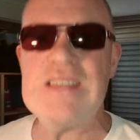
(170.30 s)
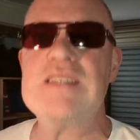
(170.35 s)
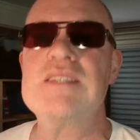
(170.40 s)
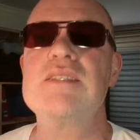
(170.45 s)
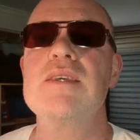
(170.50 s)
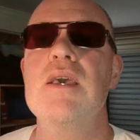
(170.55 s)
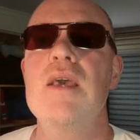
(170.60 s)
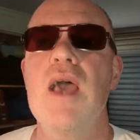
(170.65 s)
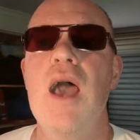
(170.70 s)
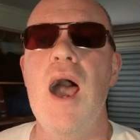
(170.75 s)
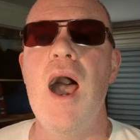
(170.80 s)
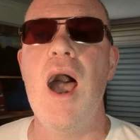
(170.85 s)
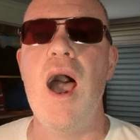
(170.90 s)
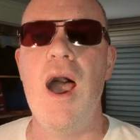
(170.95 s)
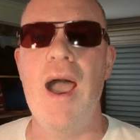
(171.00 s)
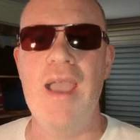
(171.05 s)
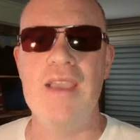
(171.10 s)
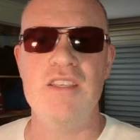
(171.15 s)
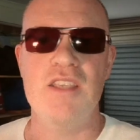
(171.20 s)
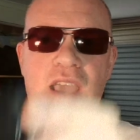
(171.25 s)
things.
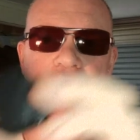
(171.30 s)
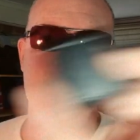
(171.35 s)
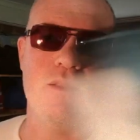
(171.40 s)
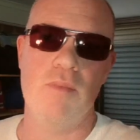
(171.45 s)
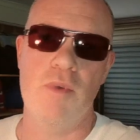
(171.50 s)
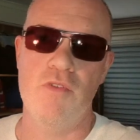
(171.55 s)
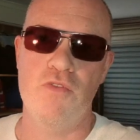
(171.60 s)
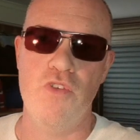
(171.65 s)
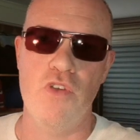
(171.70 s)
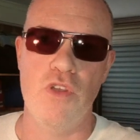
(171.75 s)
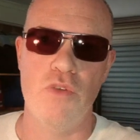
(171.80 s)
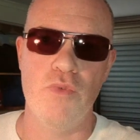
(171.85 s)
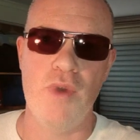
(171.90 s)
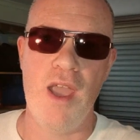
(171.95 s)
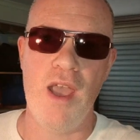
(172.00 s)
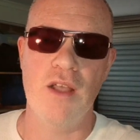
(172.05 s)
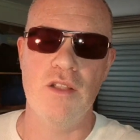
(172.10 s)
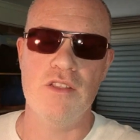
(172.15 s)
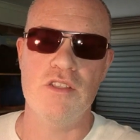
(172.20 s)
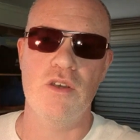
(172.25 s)
I actually had them a bit further
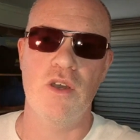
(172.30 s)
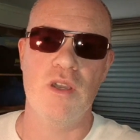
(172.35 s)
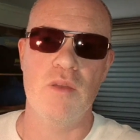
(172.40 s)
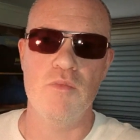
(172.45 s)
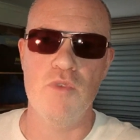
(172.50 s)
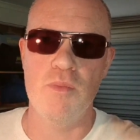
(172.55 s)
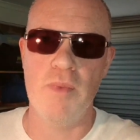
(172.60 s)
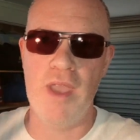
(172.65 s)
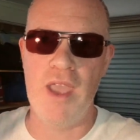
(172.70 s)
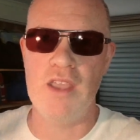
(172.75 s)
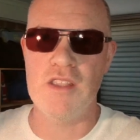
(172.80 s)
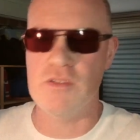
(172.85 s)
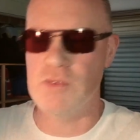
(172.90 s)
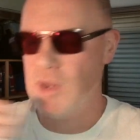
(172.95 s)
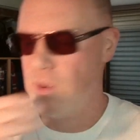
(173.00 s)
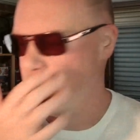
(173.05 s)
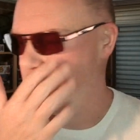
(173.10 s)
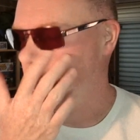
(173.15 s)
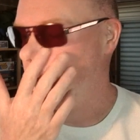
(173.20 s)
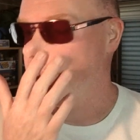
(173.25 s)
around so I can move my hands
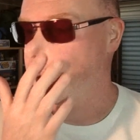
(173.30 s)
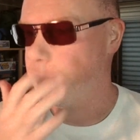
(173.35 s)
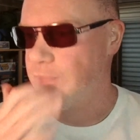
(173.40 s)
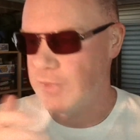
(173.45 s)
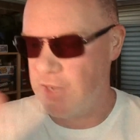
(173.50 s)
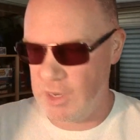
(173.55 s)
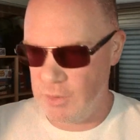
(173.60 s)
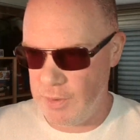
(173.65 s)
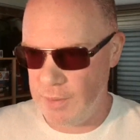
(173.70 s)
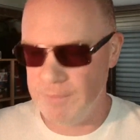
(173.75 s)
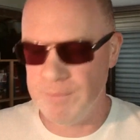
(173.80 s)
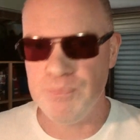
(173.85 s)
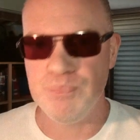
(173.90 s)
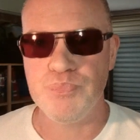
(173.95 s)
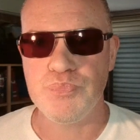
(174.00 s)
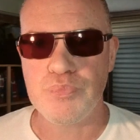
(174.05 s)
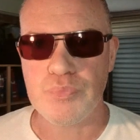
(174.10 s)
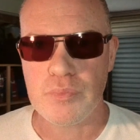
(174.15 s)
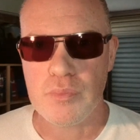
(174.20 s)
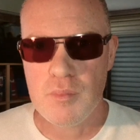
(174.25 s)
around, but anyway.
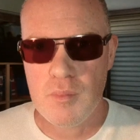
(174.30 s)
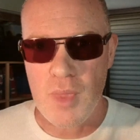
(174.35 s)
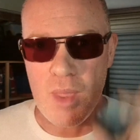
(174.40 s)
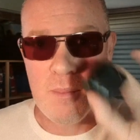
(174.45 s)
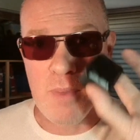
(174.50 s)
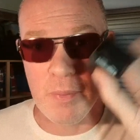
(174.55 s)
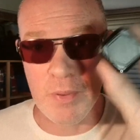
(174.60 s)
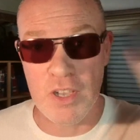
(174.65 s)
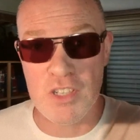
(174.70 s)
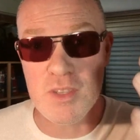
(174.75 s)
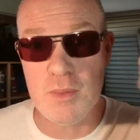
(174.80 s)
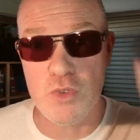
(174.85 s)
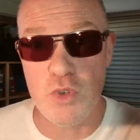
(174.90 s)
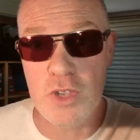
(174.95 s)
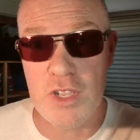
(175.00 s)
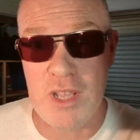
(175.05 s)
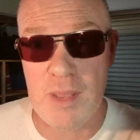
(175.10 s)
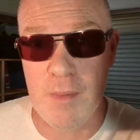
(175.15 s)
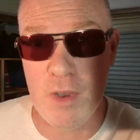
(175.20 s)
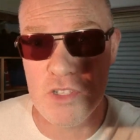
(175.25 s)
But because I'm
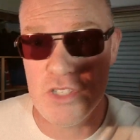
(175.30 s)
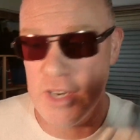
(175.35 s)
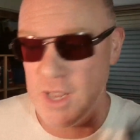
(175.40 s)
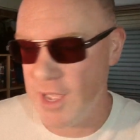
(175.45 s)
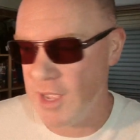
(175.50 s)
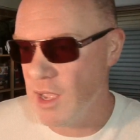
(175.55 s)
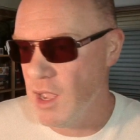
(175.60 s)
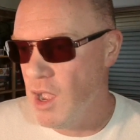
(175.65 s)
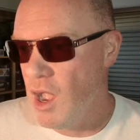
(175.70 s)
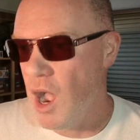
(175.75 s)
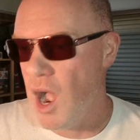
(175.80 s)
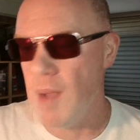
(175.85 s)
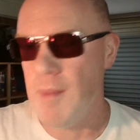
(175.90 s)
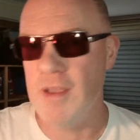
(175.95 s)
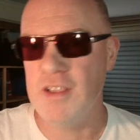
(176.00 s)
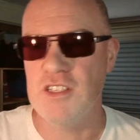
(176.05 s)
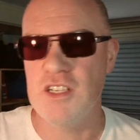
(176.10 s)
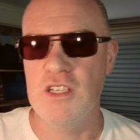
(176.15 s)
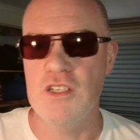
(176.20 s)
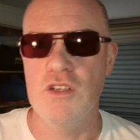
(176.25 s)
doing a demo today, I'm
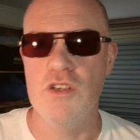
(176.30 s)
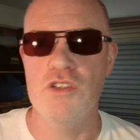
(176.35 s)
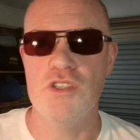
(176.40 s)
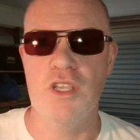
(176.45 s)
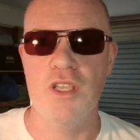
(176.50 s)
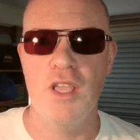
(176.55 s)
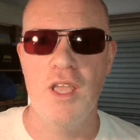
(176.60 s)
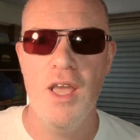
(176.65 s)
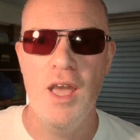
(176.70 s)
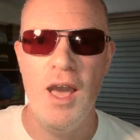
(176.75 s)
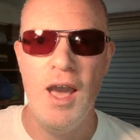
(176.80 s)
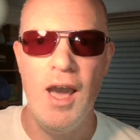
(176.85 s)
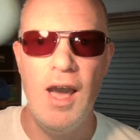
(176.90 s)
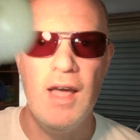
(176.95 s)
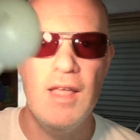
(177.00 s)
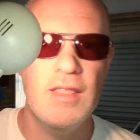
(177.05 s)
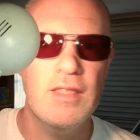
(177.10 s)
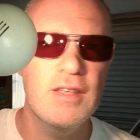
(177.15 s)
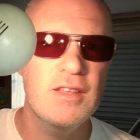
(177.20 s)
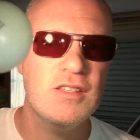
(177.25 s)
actually using
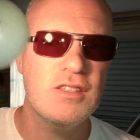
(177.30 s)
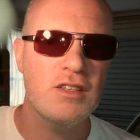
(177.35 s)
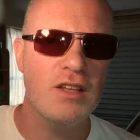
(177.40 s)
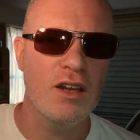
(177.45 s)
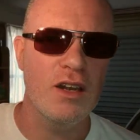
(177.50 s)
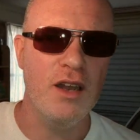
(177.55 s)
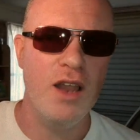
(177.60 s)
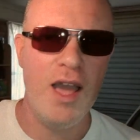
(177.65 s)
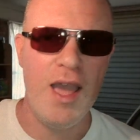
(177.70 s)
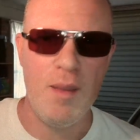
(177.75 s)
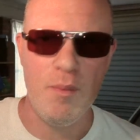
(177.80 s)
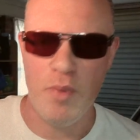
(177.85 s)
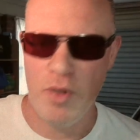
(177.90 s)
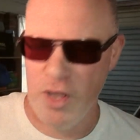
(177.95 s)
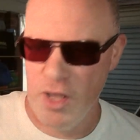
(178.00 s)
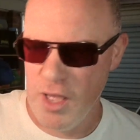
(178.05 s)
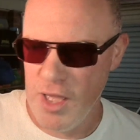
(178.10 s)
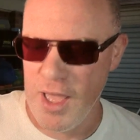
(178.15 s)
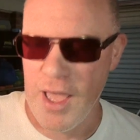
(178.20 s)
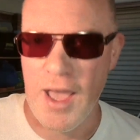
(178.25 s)
this lamp
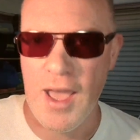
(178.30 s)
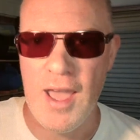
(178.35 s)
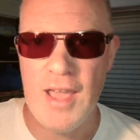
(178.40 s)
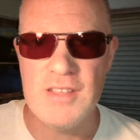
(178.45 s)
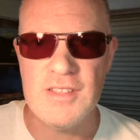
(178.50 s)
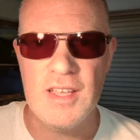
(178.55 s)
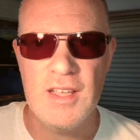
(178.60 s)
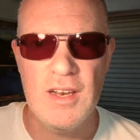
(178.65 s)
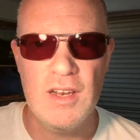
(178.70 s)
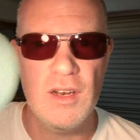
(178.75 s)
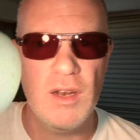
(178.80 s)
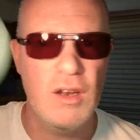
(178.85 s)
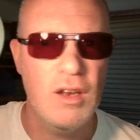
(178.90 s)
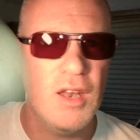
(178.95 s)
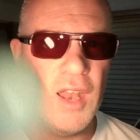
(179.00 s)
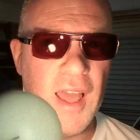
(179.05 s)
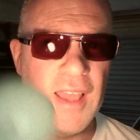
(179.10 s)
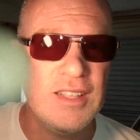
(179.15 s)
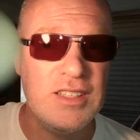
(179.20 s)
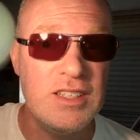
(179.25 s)
as a little
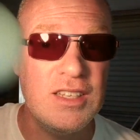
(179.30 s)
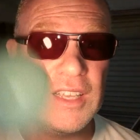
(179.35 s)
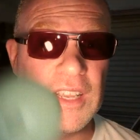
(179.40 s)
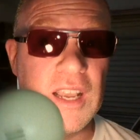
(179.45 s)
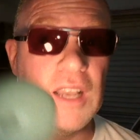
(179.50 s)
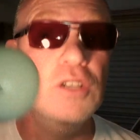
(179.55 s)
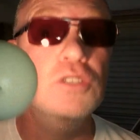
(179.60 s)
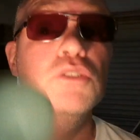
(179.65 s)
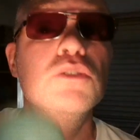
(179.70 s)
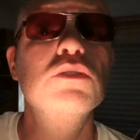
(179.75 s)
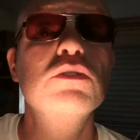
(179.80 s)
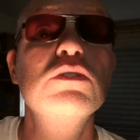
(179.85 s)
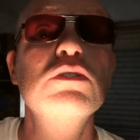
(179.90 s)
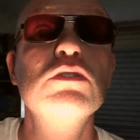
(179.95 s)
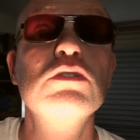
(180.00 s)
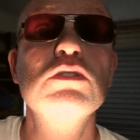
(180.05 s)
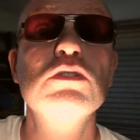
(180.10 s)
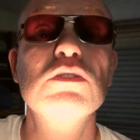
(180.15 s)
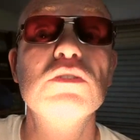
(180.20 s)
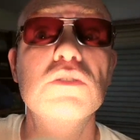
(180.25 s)
lighting
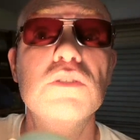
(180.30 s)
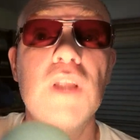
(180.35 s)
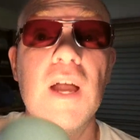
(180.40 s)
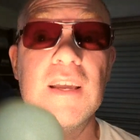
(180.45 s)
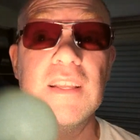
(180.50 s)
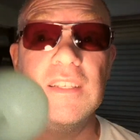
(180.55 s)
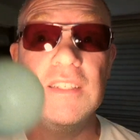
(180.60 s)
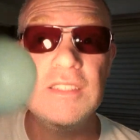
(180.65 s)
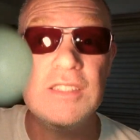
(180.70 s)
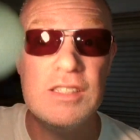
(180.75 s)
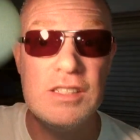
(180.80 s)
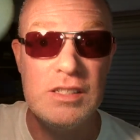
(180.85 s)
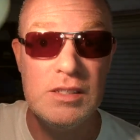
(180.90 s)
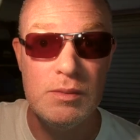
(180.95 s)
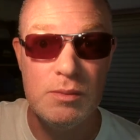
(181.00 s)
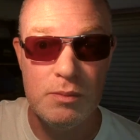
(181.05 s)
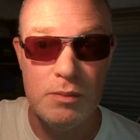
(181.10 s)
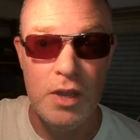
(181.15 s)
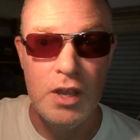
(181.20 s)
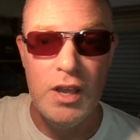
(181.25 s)

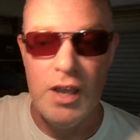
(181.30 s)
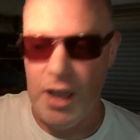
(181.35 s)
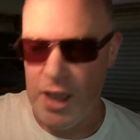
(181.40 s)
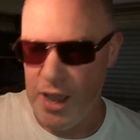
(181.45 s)
system